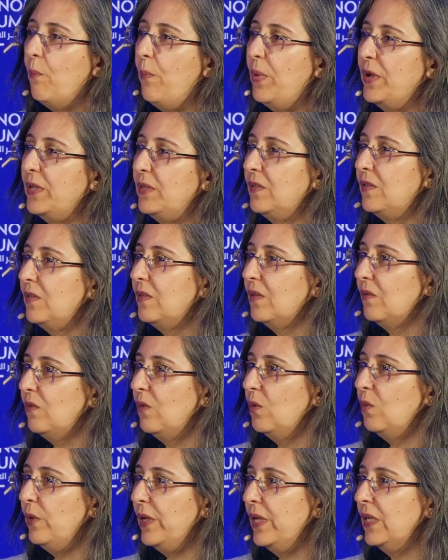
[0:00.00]
but
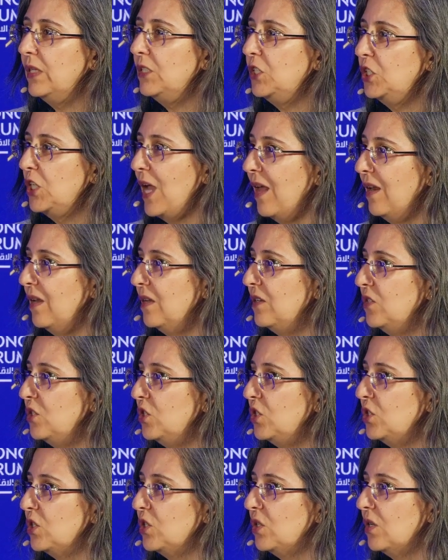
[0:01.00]
the real
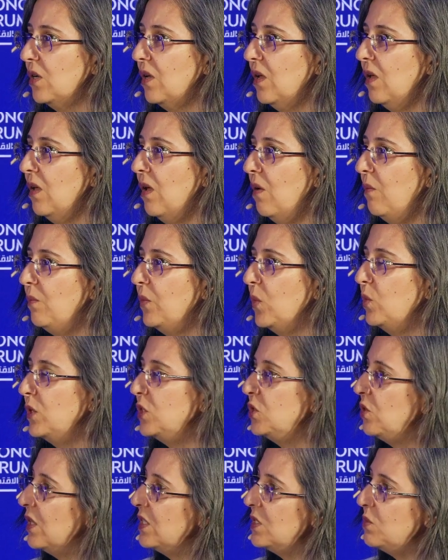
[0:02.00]
challenge where
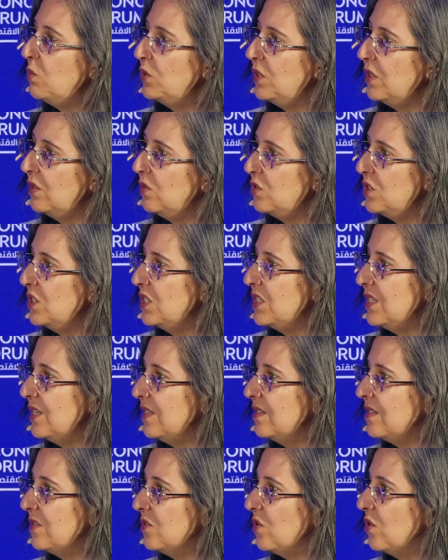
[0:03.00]
transport and
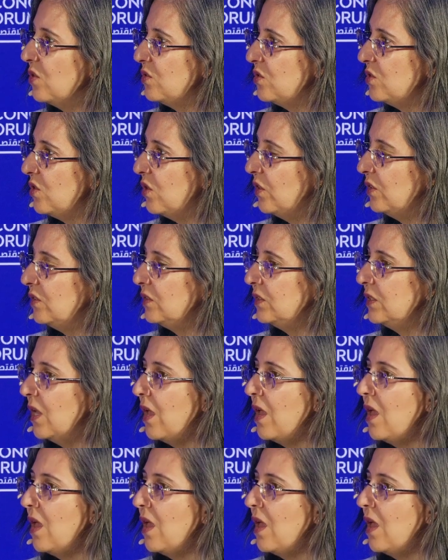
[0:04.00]
logistics is concerned